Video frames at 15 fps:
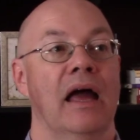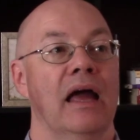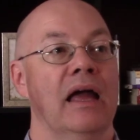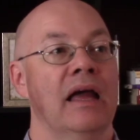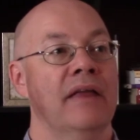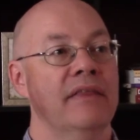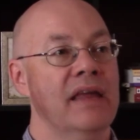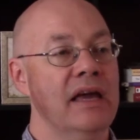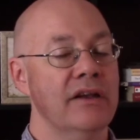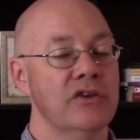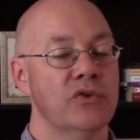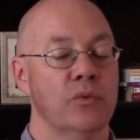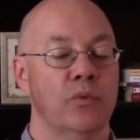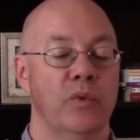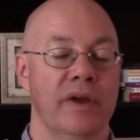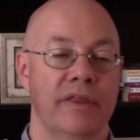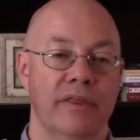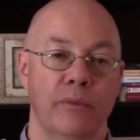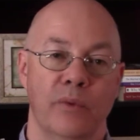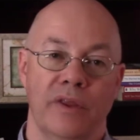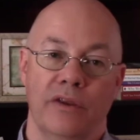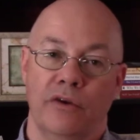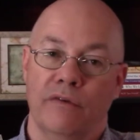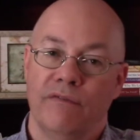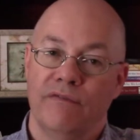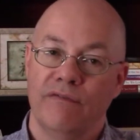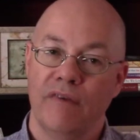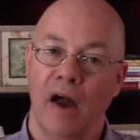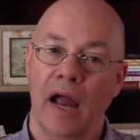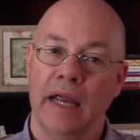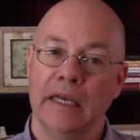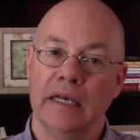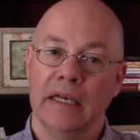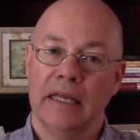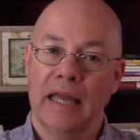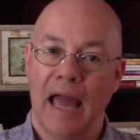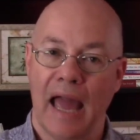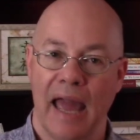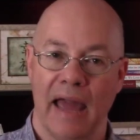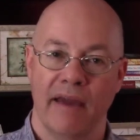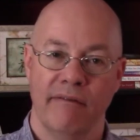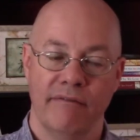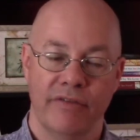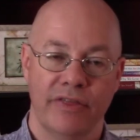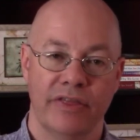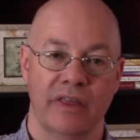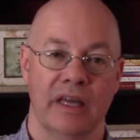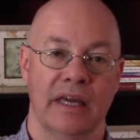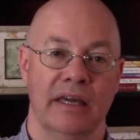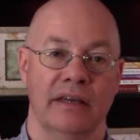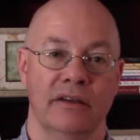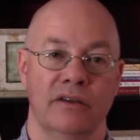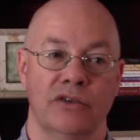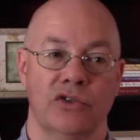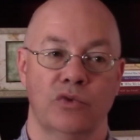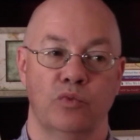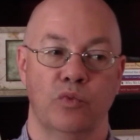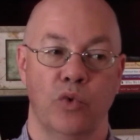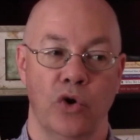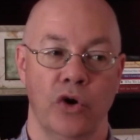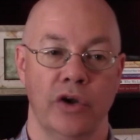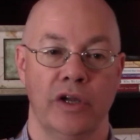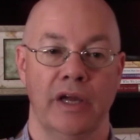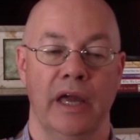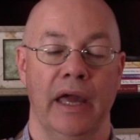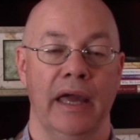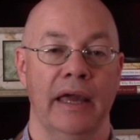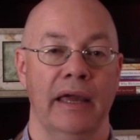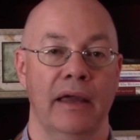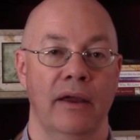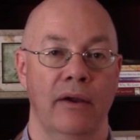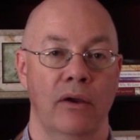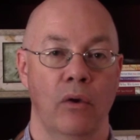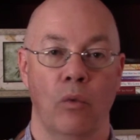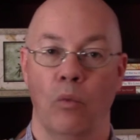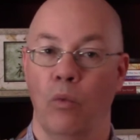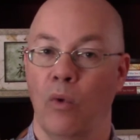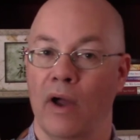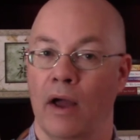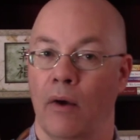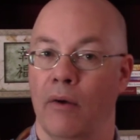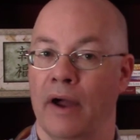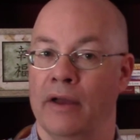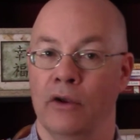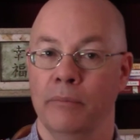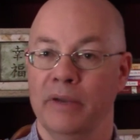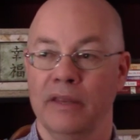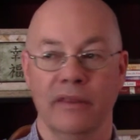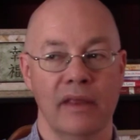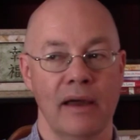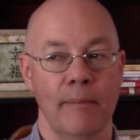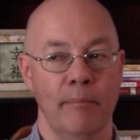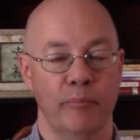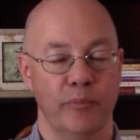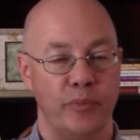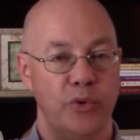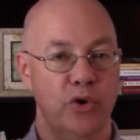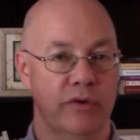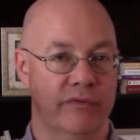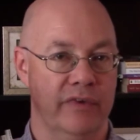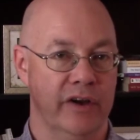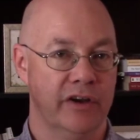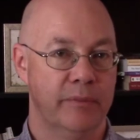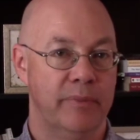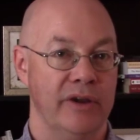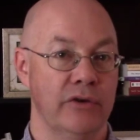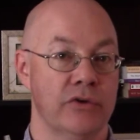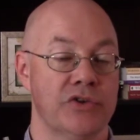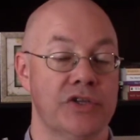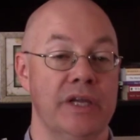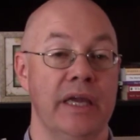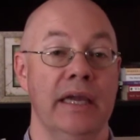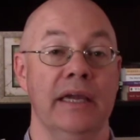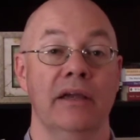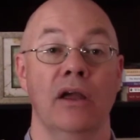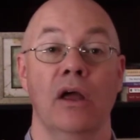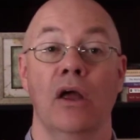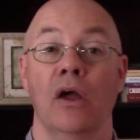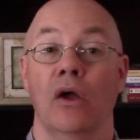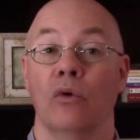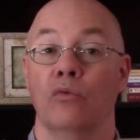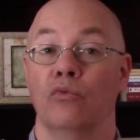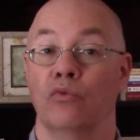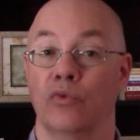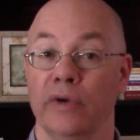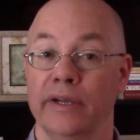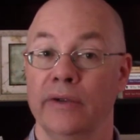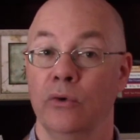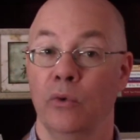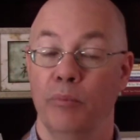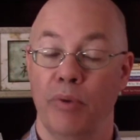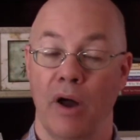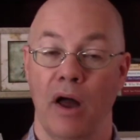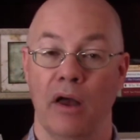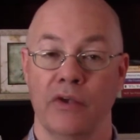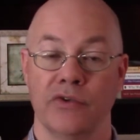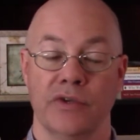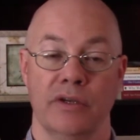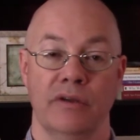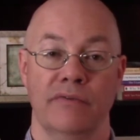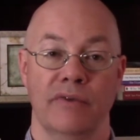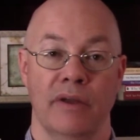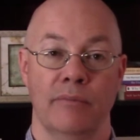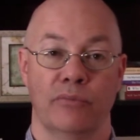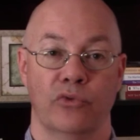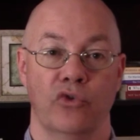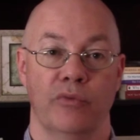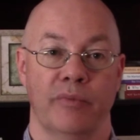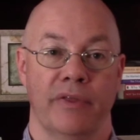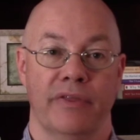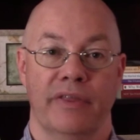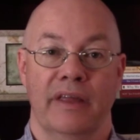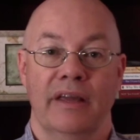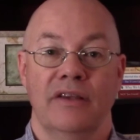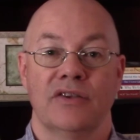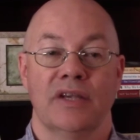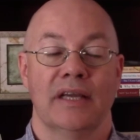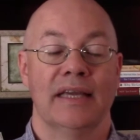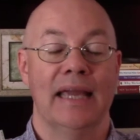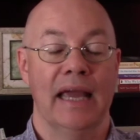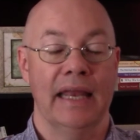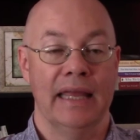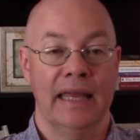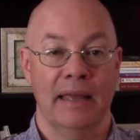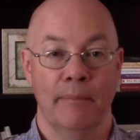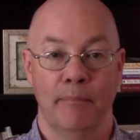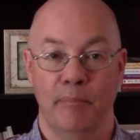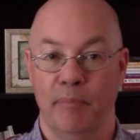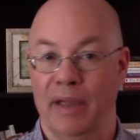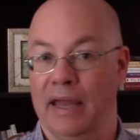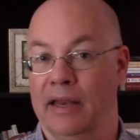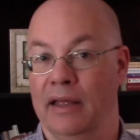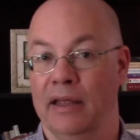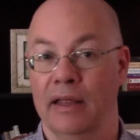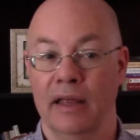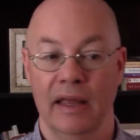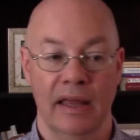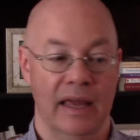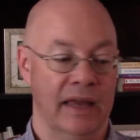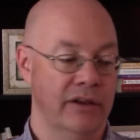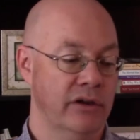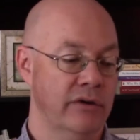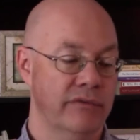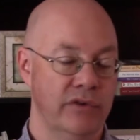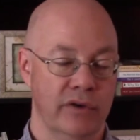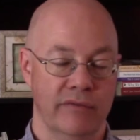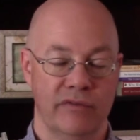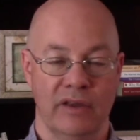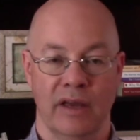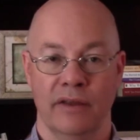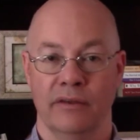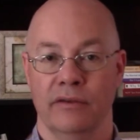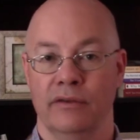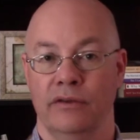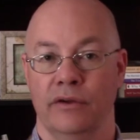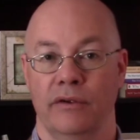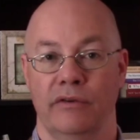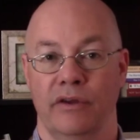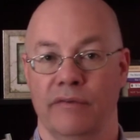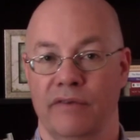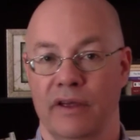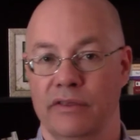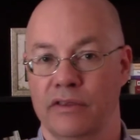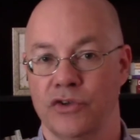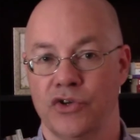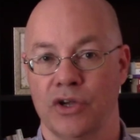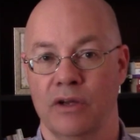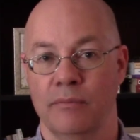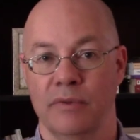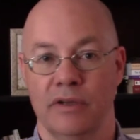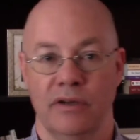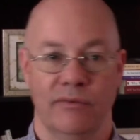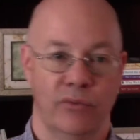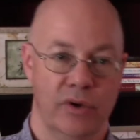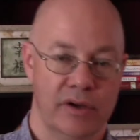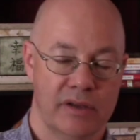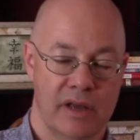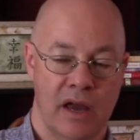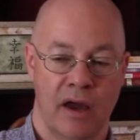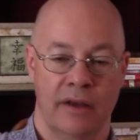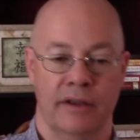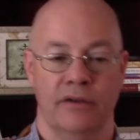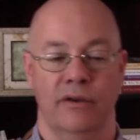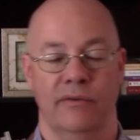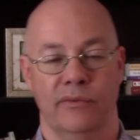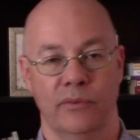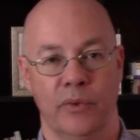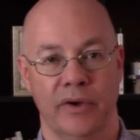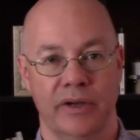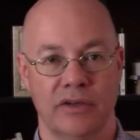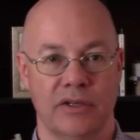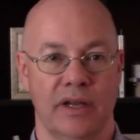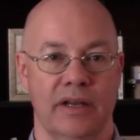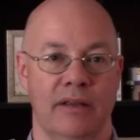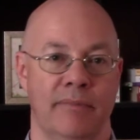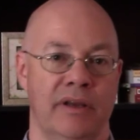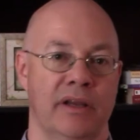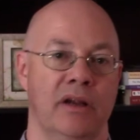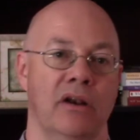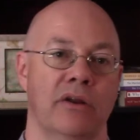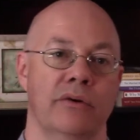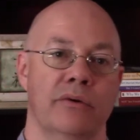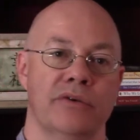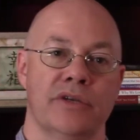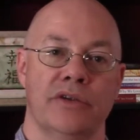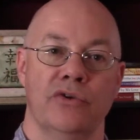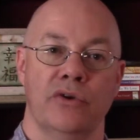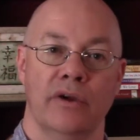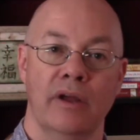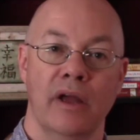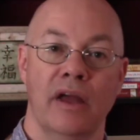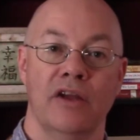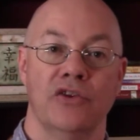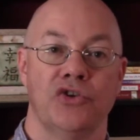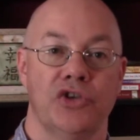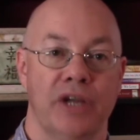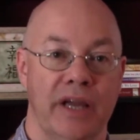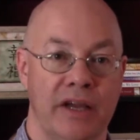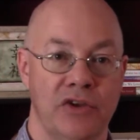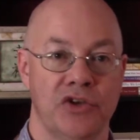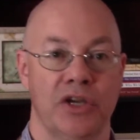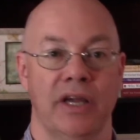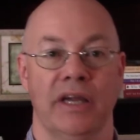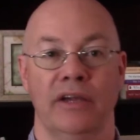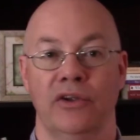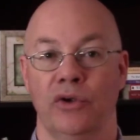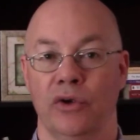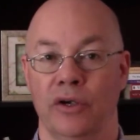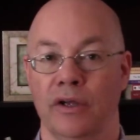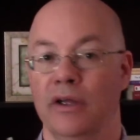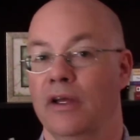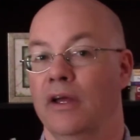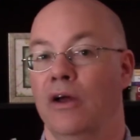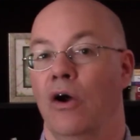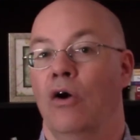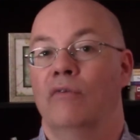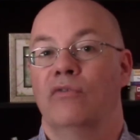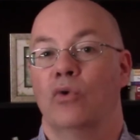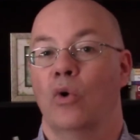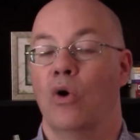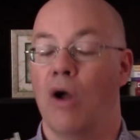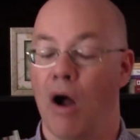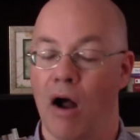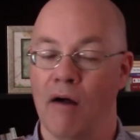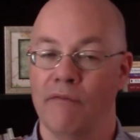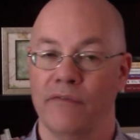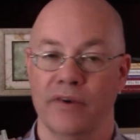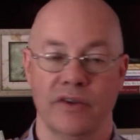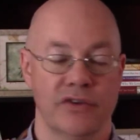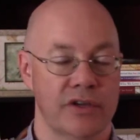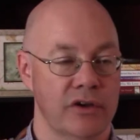And that is when you finally have things working well. I don't mean the perfect, but you're seeing real positive improvement. Things are getting better, and you've hit the gym, and you've worked out, and you're wearing slightly better clothes, and you're changing your overall confidence.